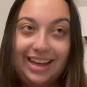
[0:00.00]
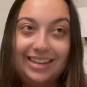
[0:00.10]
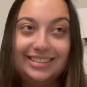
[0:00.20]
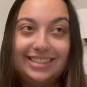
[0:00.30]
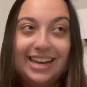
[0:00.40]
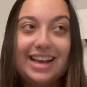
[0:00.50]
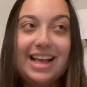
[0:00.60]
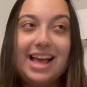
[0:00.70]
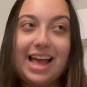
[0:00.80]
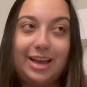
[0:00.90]
And
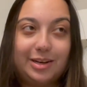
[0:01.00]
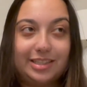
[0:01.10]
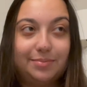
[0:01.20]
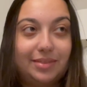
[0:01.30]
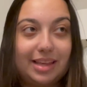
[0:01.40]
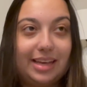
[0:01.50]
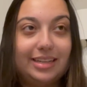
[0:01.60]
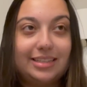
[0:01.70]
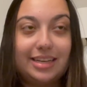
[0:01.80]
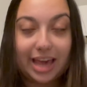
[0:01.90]
I got some
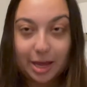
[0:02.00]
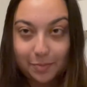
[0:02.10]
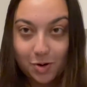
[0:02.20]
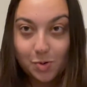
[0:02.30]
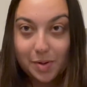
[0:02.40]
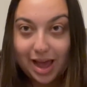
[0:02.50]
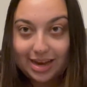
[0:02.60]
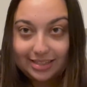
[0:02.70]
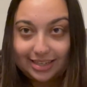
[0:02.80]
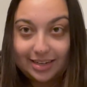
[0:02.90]
things, came home,
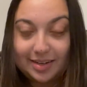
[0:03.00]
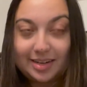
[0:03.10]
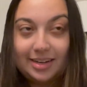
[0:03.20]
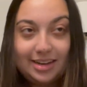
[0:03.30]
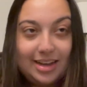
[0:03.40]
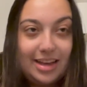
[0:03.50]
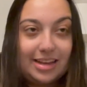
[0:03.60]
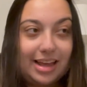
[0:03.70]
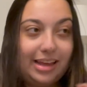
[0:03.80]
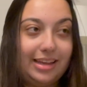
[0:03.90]
had dinner
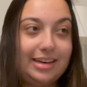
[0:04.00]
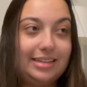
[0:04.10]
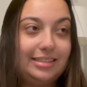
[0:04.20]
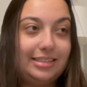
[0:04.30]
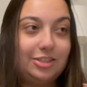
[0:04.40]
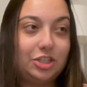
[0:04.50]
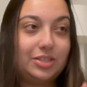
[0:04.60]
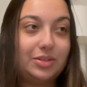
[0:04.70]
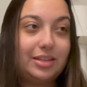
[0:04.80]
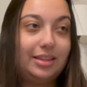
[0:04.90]
and
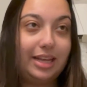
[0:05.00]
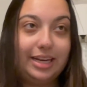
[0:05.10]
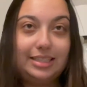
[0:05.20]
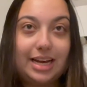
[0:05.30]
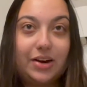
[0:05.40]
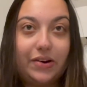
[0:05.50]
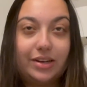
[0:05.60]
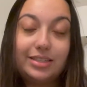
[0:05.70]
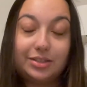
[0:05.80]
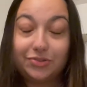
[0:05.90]
just laid down
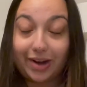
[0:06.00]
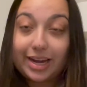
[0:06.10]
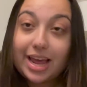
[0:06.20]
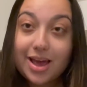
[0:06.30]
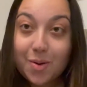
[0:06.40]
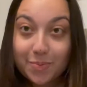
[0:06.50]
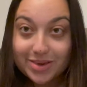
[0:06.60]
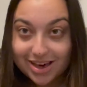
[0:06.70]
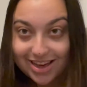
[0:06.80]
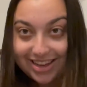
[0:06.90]
until right now
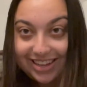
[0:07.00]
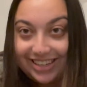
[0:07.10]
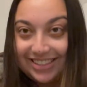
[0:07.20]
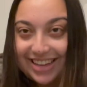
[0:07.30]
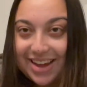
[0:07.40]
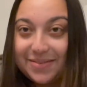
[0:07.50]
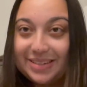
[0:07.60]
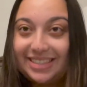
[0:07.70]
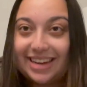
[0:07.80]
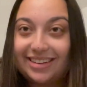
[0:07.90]
because I
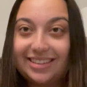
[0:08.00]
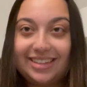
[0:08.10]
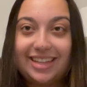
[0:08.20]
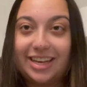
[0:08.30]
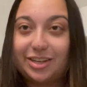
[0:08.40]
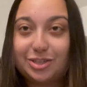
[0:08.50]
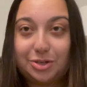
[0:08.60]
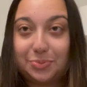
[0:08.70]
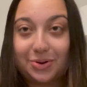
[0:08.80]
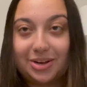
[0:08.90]
was suddenly like
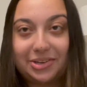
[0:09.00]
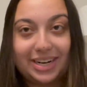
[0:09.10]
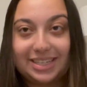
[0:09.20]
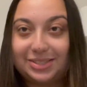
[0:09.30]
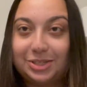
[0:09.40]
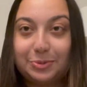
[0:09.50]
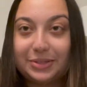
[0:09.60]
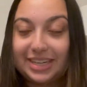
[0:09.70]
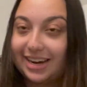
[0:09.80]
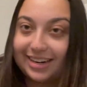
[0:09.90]
super hungry and super
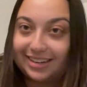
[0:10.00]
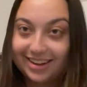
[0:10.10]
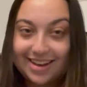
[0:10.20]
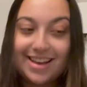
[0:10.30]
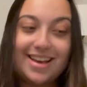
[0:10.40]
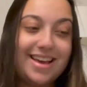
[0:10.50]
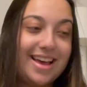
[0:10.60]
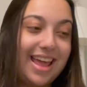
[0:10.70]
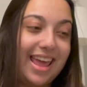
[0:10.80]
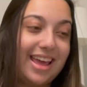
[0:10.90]
tired
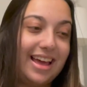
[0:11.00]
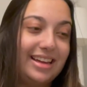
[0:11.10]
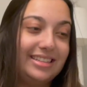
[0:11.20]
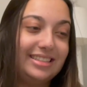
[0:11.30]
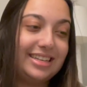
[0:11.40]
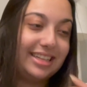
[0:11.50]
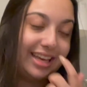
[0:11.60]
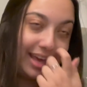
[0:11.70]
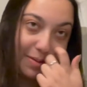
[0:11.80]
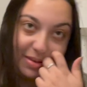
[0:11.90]
and it
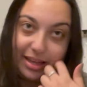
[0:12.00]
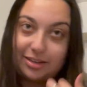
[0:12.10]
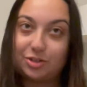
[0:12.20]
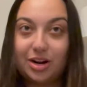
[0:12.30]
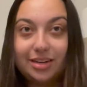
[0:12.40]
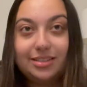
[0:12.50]
like hit me like a truck.